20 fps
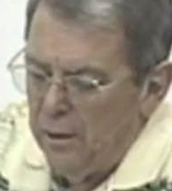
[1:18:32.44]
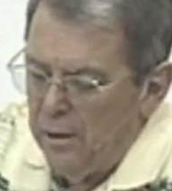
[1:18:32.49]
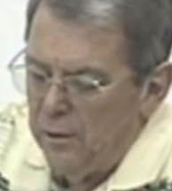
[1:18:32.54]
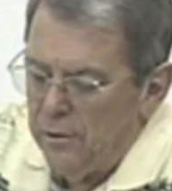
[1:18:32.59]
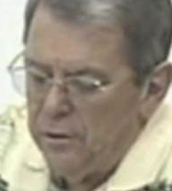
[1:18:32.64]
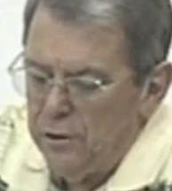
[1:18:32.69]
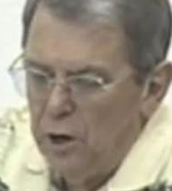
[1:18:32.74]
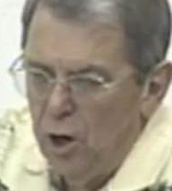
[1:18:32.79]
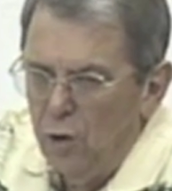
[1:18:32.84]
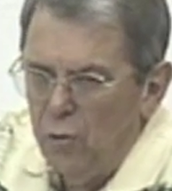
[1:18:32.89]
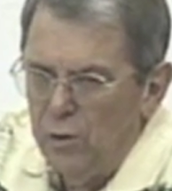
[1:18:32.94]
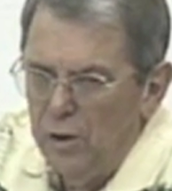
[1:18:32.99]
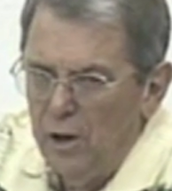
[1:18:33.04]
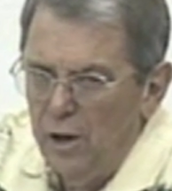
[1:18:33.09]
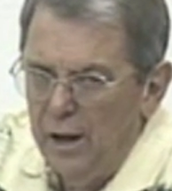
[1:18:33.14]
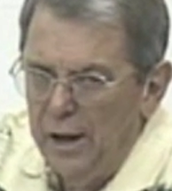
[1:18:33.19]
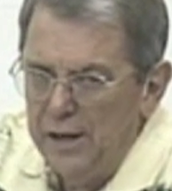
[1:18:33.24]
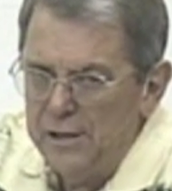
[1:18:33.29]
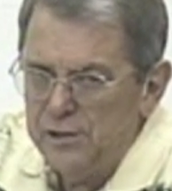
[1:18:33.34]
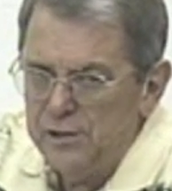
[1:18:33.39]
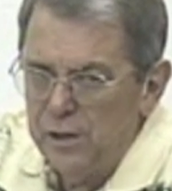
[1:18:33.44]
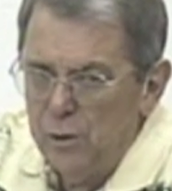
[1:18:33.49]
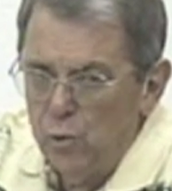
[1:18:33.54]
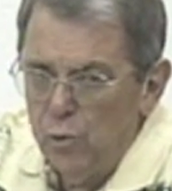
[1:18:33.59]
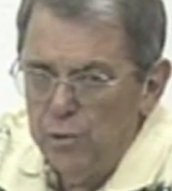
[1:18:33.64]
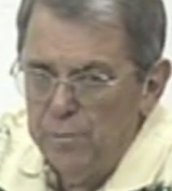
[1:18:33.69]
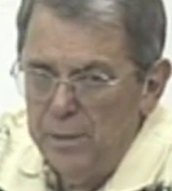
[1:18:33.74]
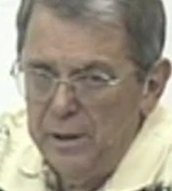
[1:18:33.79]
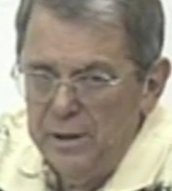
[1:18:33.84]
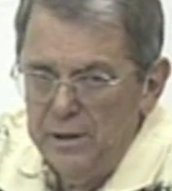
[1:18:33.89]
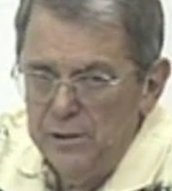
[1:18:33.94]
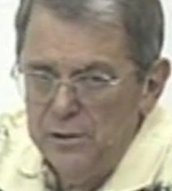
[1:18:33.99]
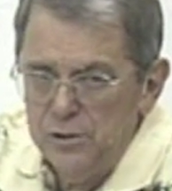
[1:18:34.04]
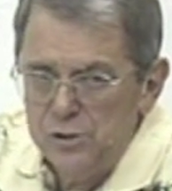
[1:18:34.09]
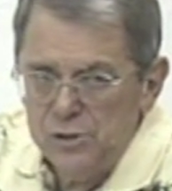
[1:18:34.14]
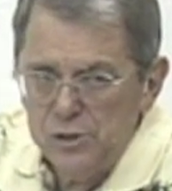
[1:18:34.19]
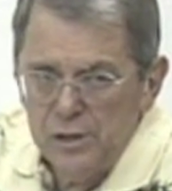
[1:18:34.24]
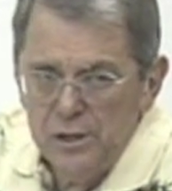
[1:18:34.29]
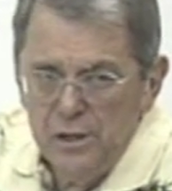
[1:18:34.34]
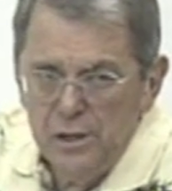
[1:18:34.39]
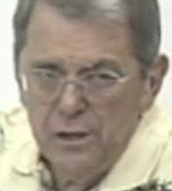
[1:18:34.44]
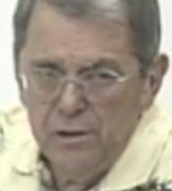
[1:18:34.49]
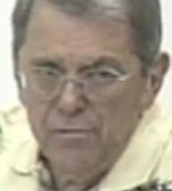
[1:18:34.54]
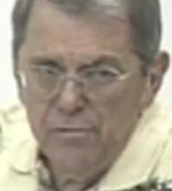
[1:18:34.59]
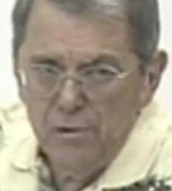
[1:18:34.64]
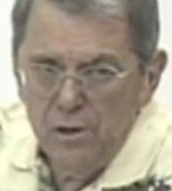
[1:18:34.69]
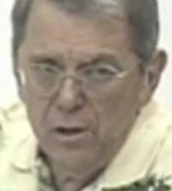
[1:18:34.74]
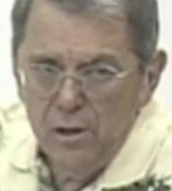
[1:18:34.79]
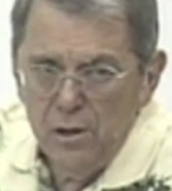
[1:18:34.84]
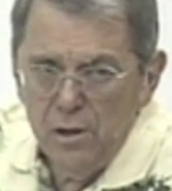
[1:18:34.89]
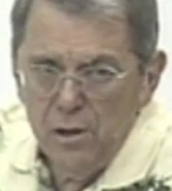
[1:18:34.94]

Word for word: Y'all realize that we're being deceived?